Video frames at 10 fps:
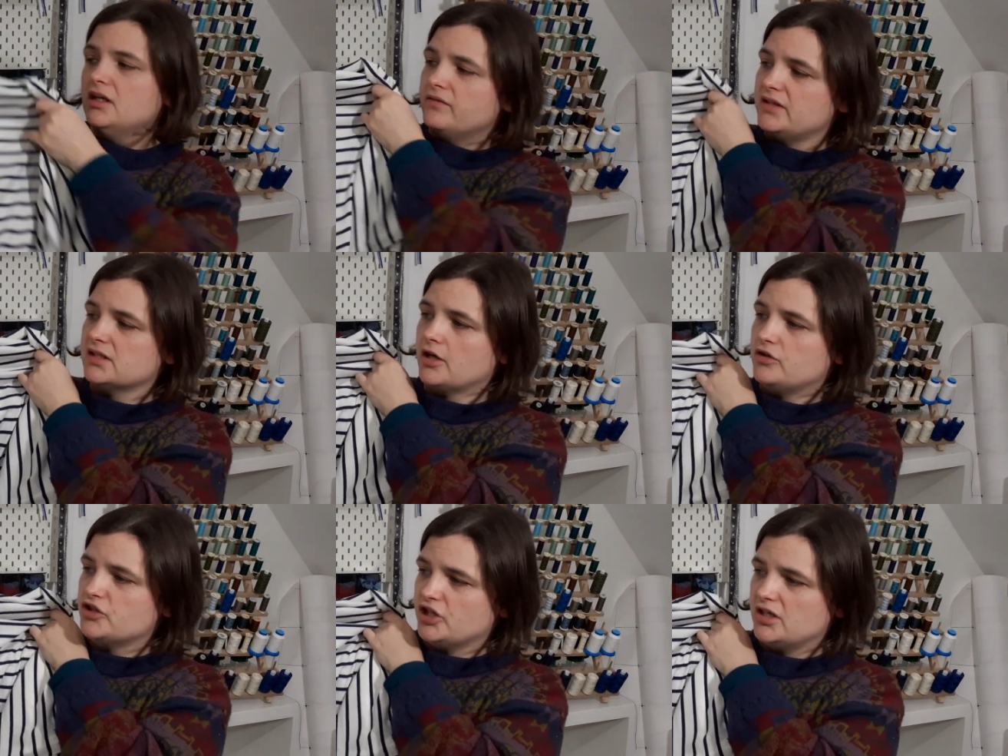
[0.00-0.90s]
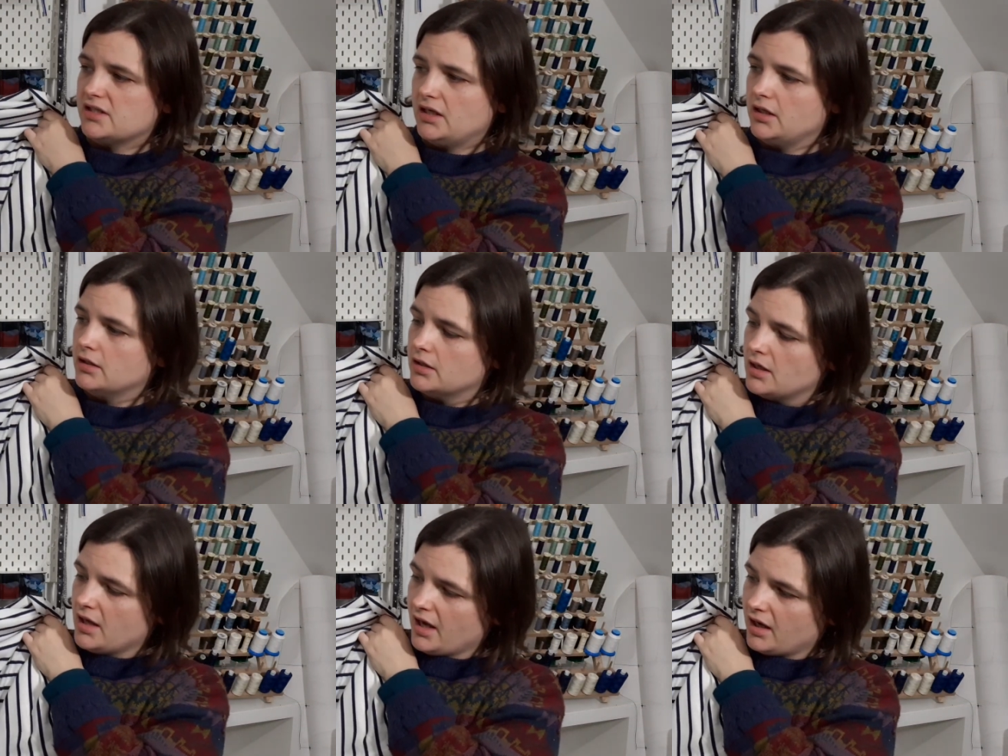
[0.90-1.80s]
viscose jersey,
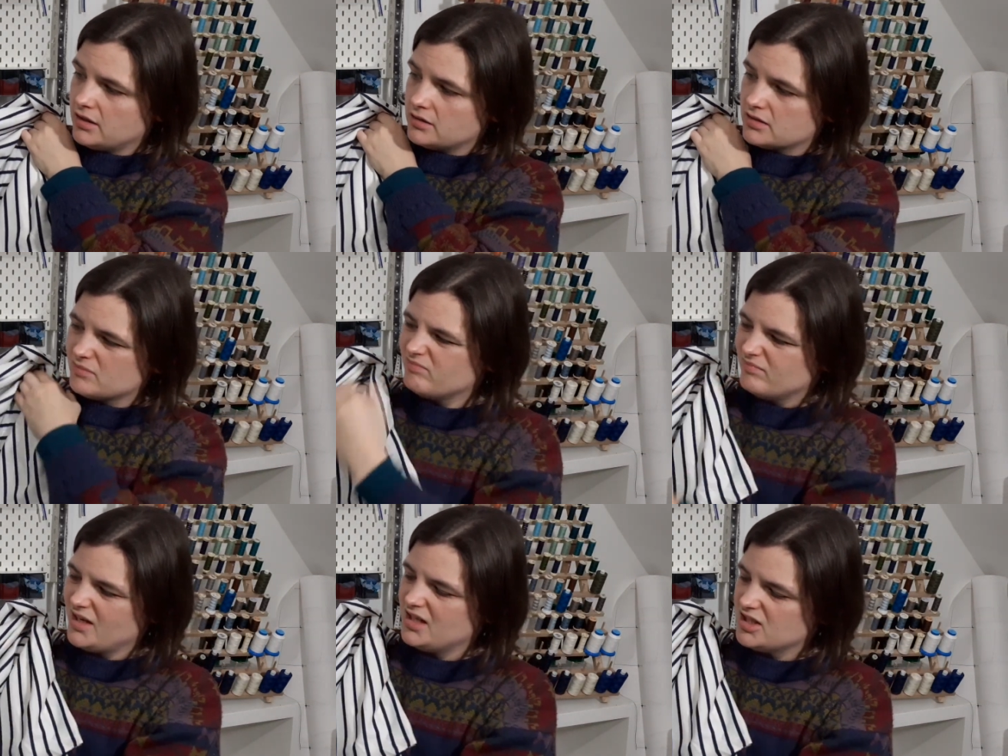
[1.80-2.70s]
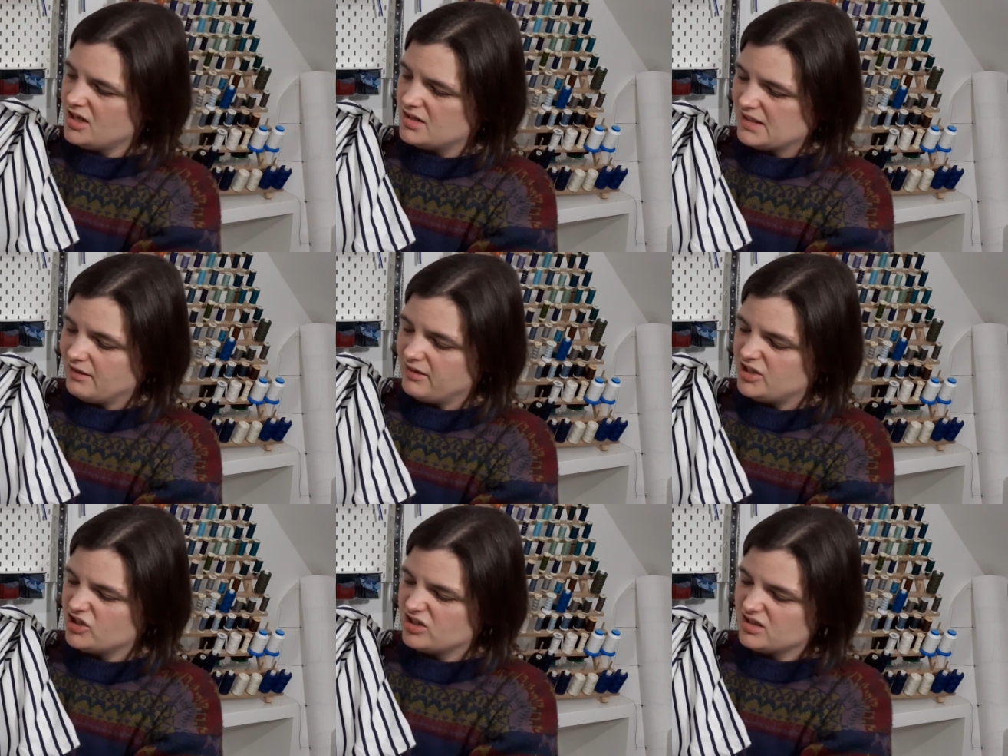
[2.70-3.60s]
and it turns out it's
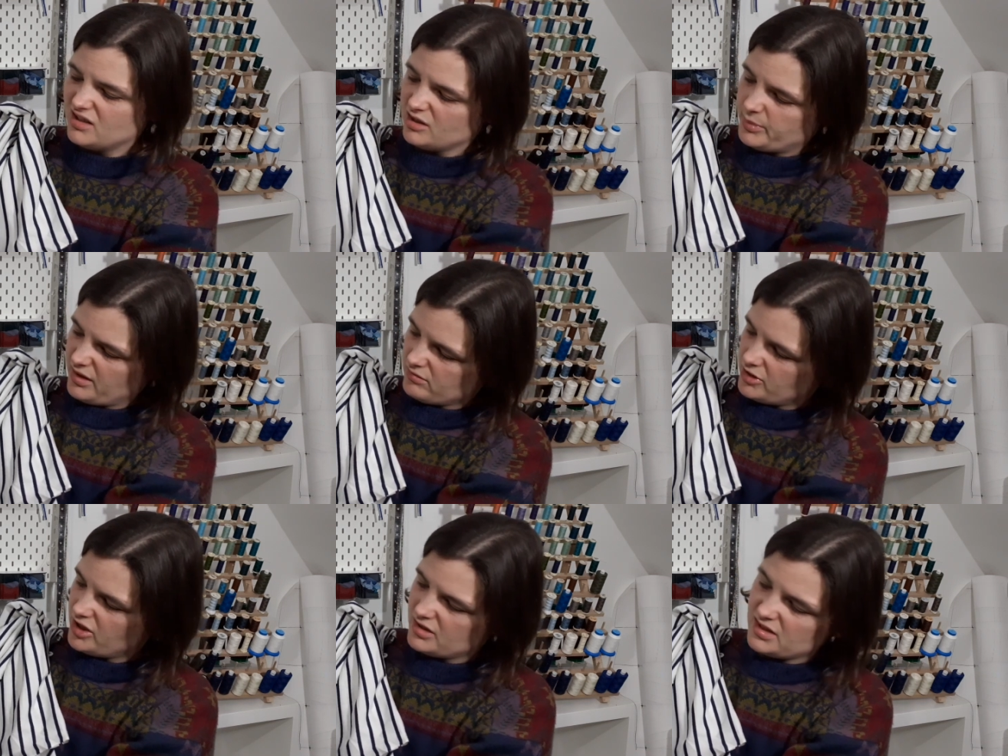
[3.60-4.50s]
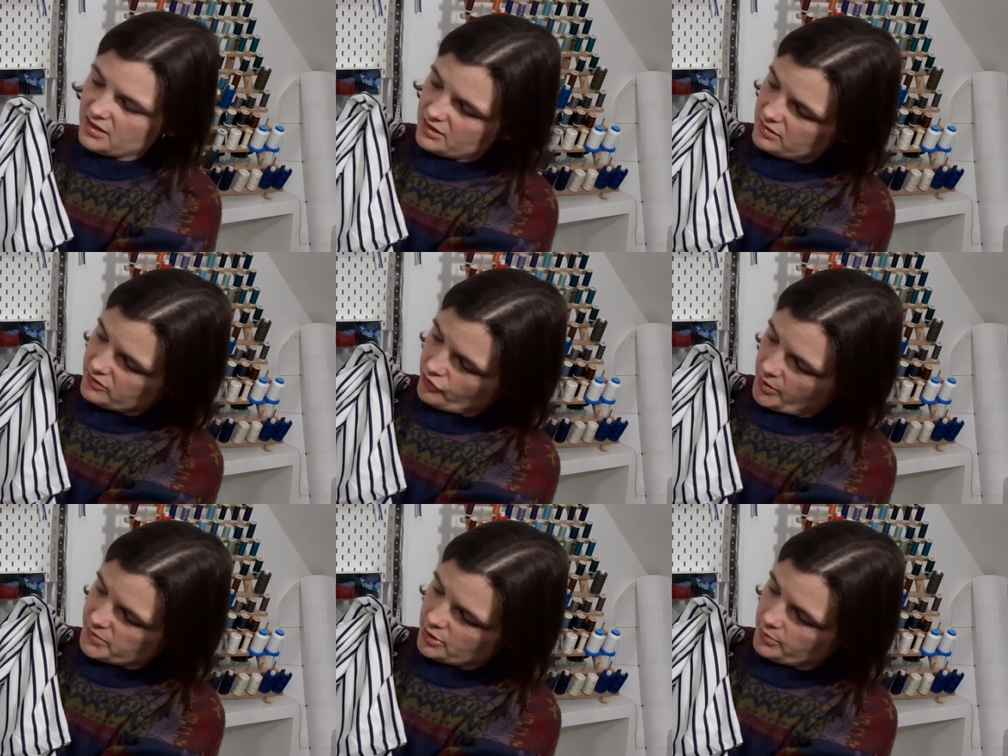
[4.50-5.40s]
just a little bit, you can see the
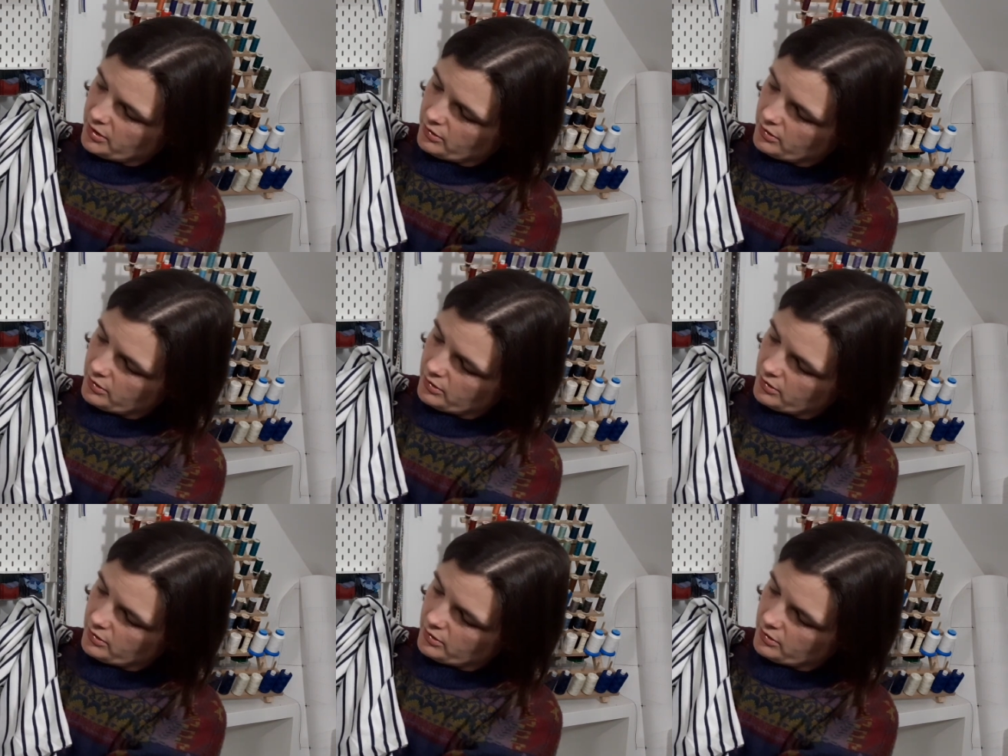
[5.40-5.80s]
stripes coming